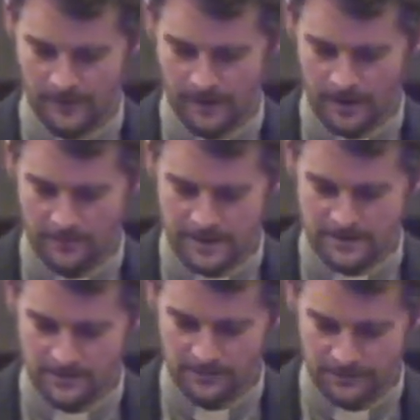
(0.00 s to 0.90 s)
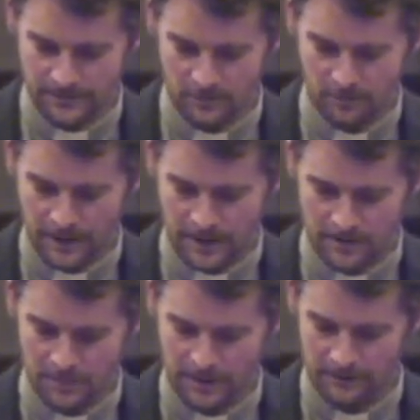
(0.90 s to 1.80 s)
and makes them feel bad
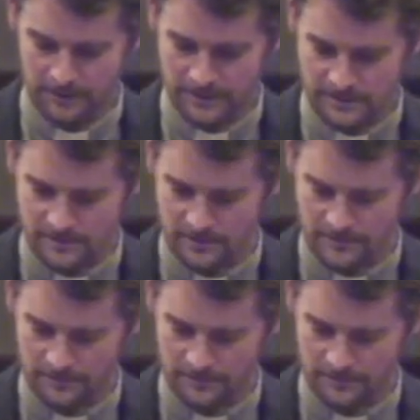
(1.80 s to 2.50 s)
about their sin.